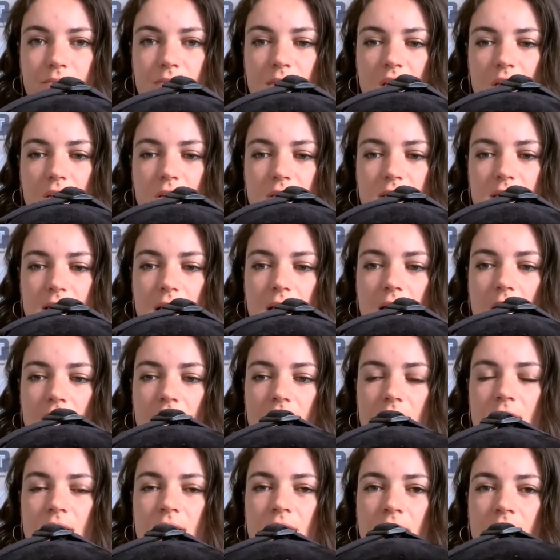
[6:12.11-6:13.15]
Can you see that?
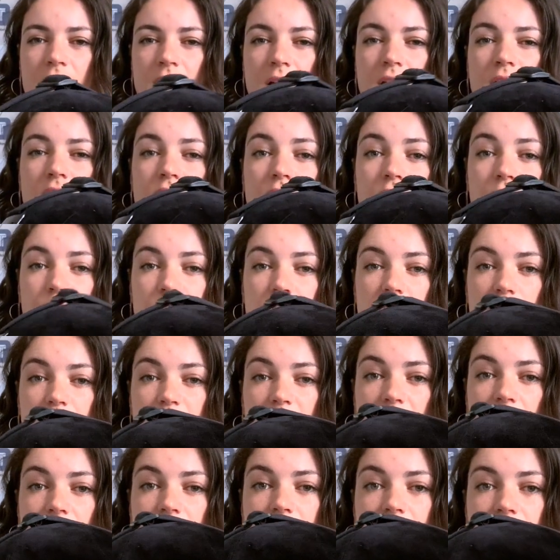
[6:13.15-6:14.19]
So it should
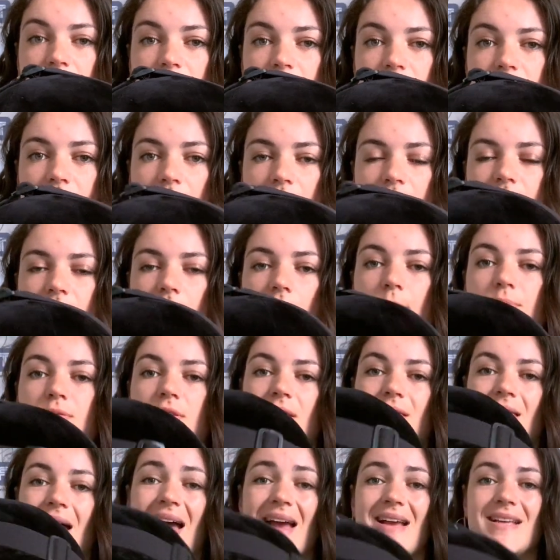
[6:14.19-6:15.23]
be easy to set up. So
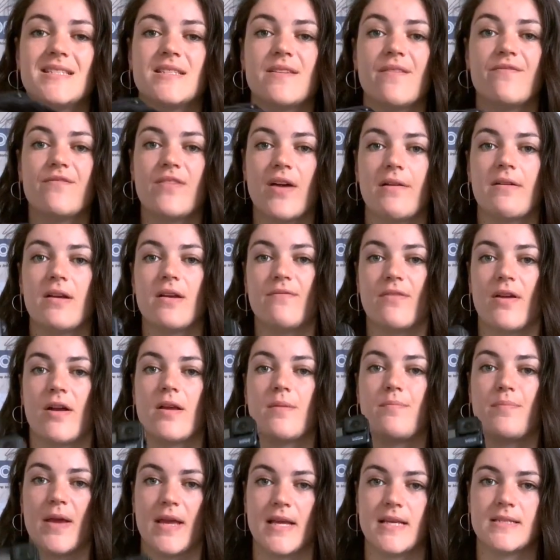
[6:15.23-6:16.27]
that is the very, very
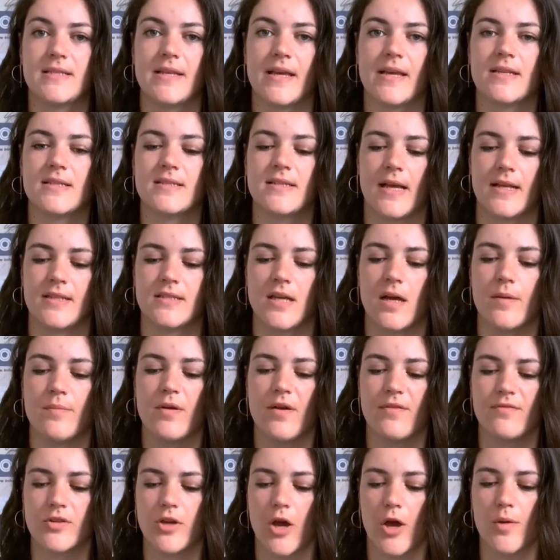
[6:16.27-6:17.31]
basic setup
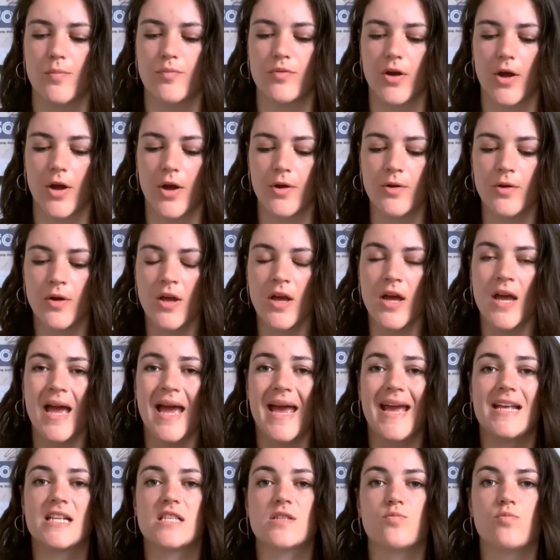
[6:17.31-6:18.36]
of GoPro.
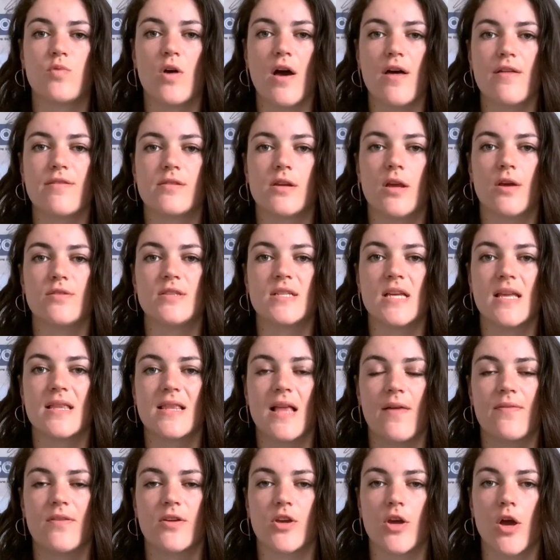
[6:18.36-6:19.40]
It's worth noting
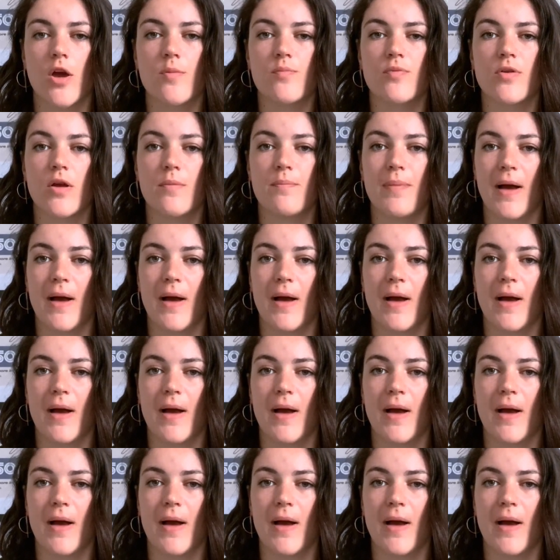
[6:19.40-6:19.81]
that the GoPro